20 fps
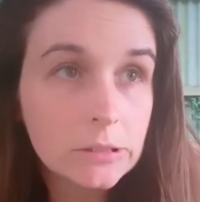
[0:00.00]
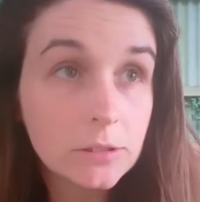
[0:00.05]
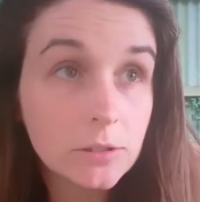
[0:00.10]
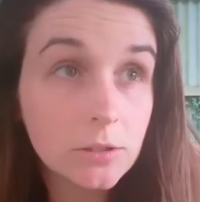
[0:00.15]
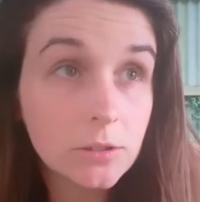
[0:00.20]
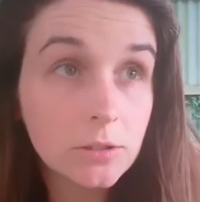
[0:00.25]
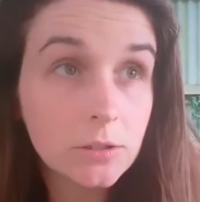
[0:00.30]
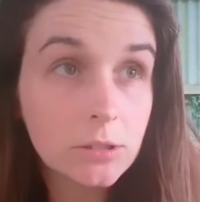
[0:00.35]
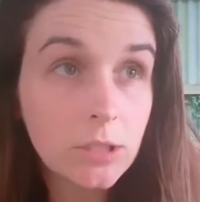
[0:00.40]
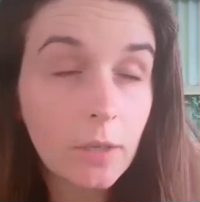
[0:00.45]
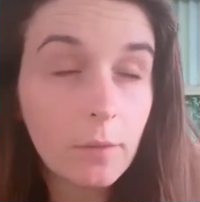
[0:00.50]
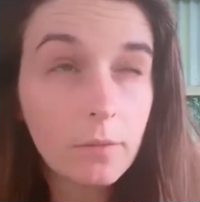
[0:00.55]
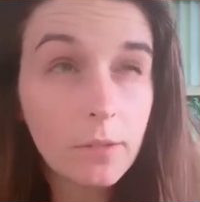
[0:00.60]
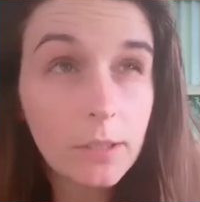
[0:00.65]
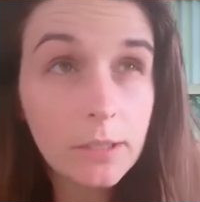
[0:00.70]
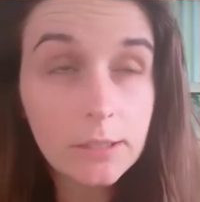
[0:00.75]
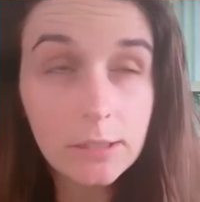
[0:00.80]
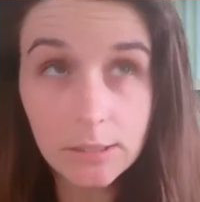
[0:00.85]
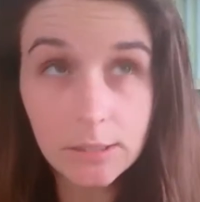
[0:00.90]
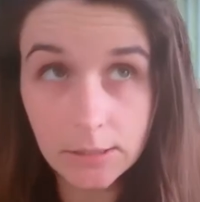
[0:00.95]
They were
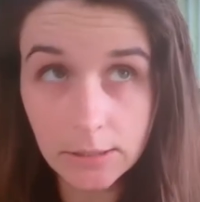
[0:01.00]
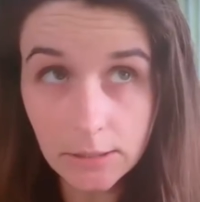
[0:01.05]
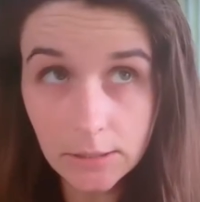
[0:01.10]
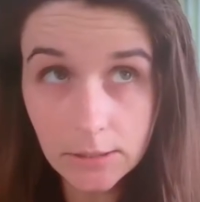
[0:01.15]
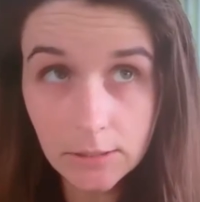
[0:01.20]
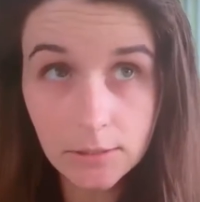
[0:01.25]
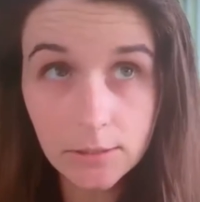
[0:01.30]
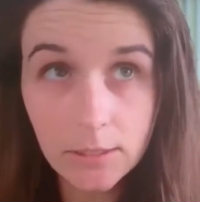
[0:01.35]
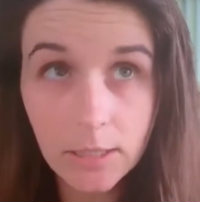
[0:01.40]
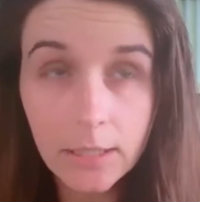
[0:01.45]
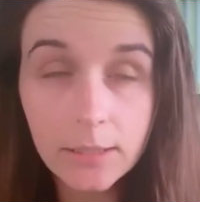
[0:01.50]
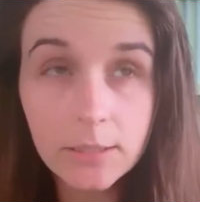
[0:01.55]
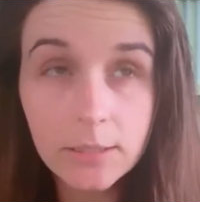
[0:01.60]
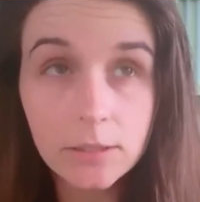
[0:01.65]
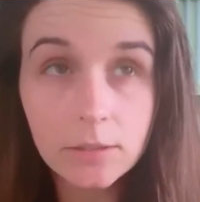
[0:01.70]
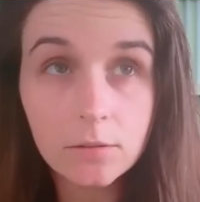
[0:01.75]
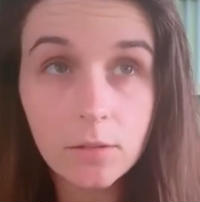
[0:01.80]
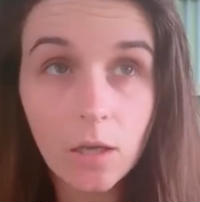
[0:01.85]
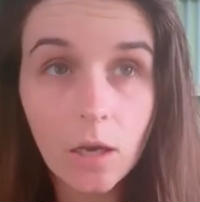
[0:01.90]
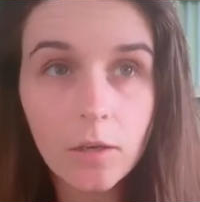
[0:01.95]
innocent. I
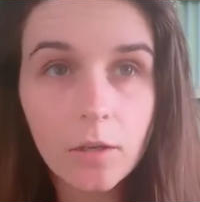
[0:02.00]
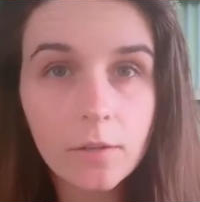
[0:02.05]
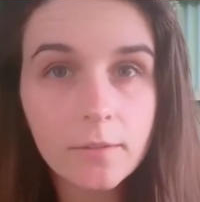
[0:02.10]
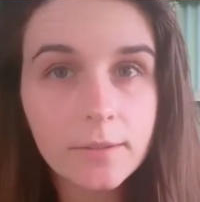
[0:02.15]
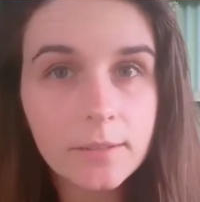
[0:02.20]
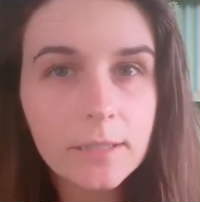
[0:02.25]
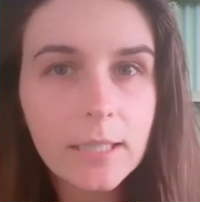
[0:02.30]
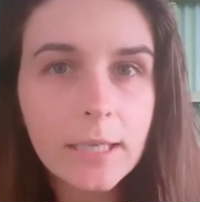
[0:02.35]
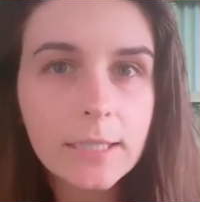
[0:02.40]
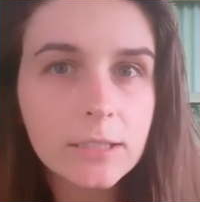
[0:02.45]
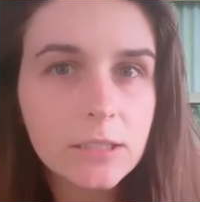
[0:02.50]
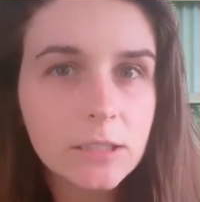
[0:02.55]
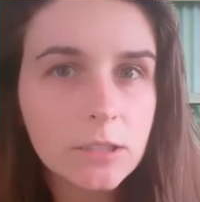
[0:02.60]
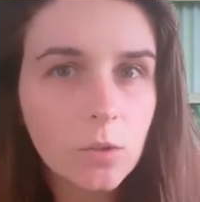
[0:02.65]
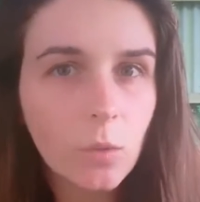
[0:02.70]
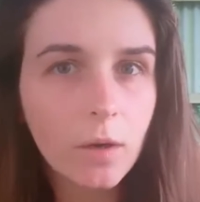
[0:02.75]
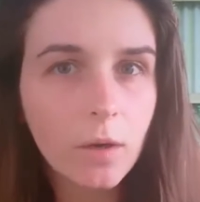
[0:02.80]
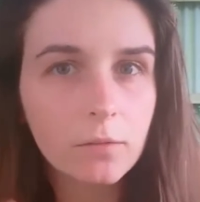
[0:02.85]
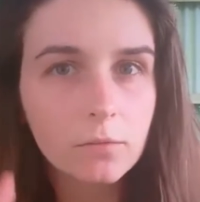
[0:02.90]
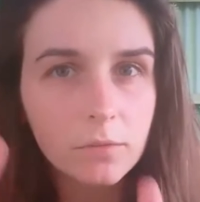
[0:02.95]
don't think they just
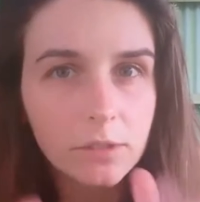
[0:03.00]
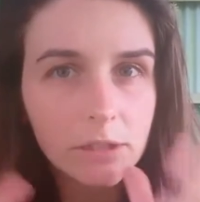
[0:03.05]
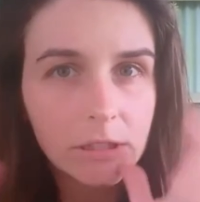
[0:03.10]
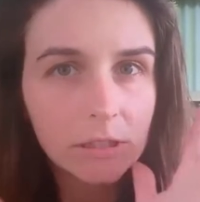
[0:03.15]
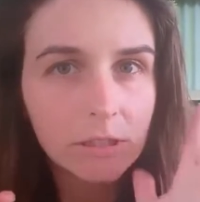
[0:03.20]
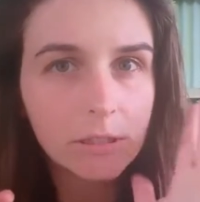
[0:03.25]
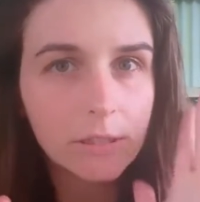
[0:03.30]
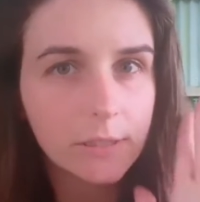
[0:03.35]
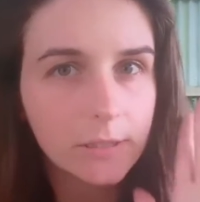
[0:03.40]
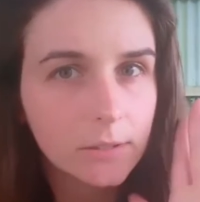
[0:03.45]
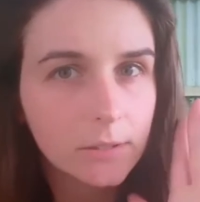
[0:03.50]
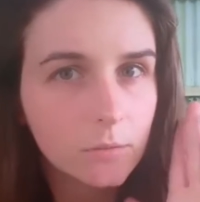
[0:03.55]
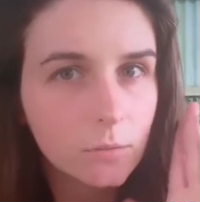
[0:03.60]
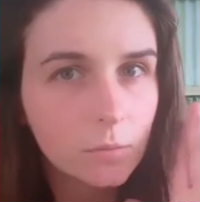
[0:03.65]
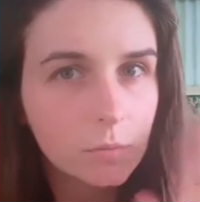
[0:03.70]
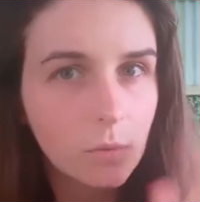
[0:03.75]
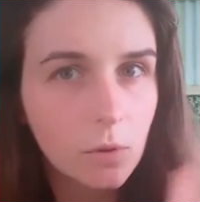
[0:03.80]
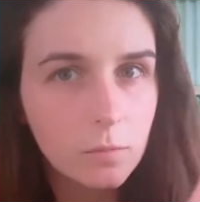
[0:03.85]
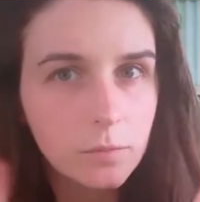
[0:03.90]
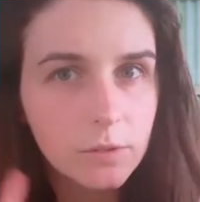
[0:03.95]
quite registered
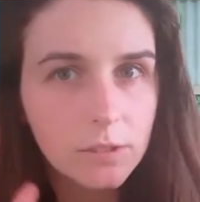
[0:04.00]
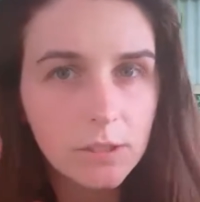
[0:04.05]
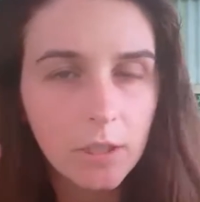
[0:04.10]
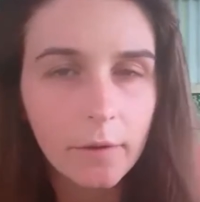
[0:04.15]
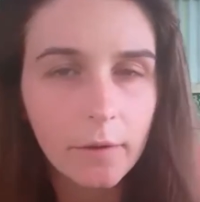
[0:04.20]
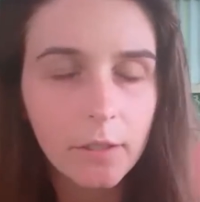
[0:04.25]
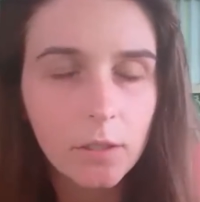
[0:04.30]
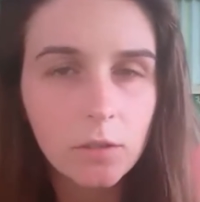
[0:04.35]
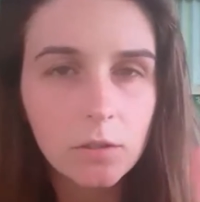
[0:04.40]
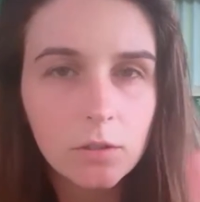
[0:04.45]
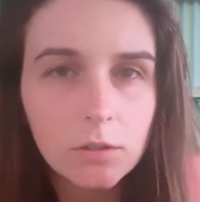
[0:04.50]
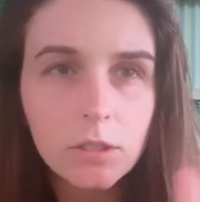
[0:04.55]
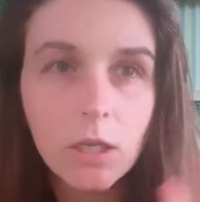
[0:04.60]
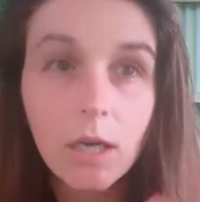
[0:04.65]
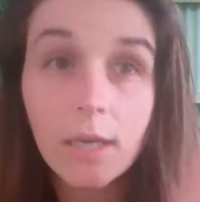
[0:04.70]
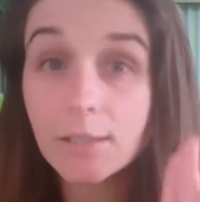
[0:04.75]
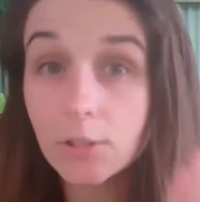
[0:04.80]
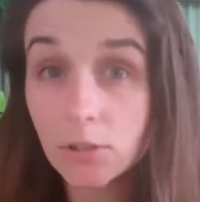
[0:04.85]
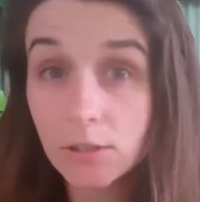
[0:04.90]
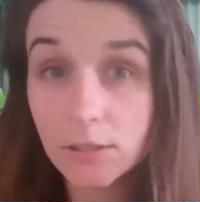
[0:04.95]
what was going on. I
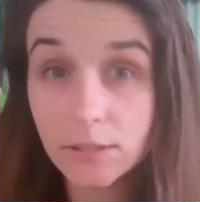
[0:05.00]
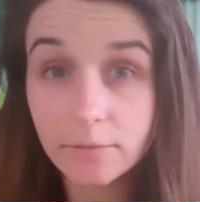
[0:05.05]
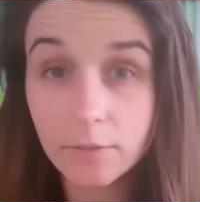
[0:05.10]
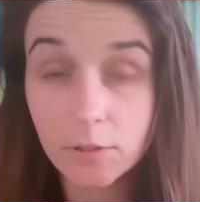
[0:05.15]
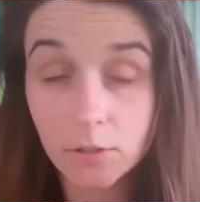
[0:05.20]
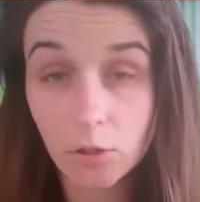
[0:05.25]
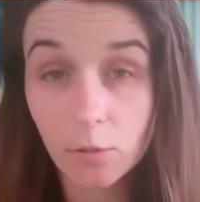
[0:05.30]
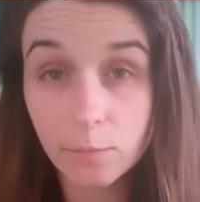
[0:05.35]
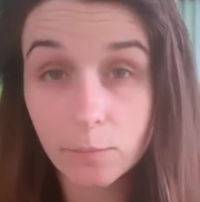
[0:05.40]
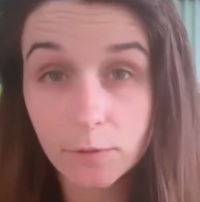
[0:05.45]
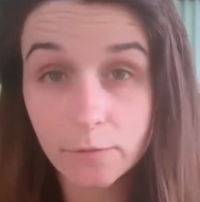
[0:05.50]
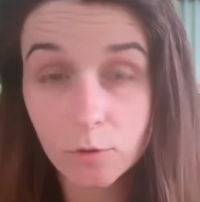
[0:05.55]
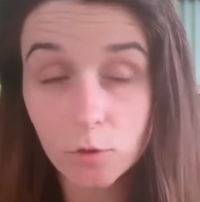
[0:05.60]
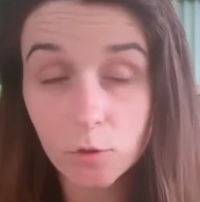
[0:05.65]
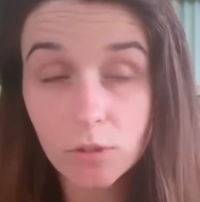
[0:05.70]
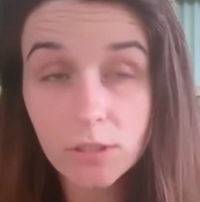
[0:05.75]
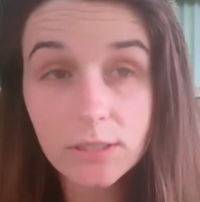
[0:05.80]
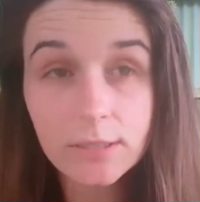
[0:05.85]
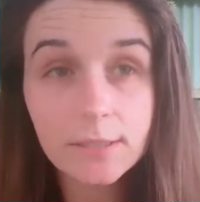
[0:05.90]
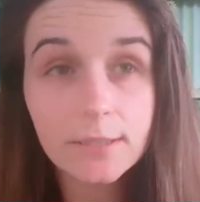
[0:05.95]
do live with
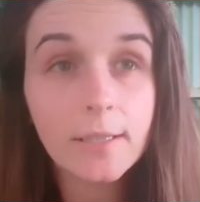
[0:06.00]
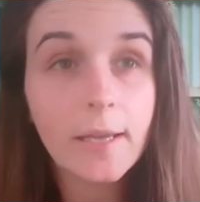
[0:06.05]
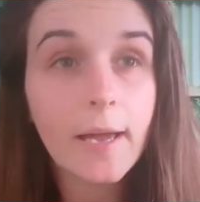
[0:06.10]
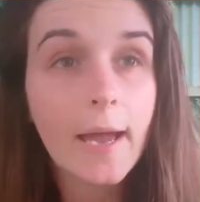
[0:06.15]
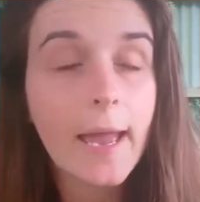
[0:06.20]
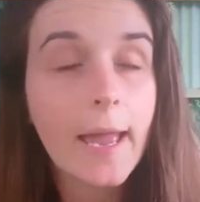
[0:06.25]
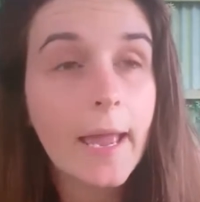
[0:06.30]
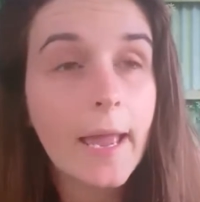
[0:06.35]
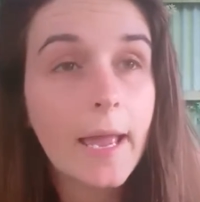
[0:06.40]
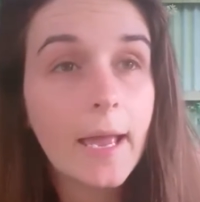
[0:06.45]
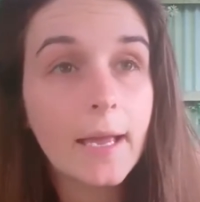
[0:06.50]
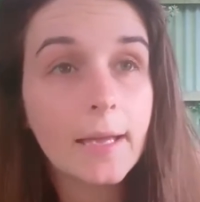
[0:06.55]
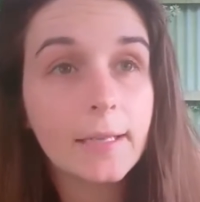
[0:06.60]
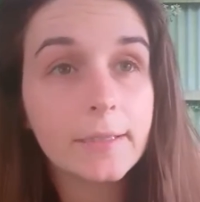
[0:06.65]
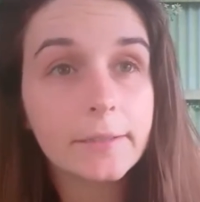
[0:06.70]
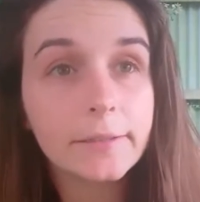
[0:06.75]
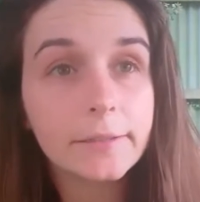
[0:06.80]
omnivores, and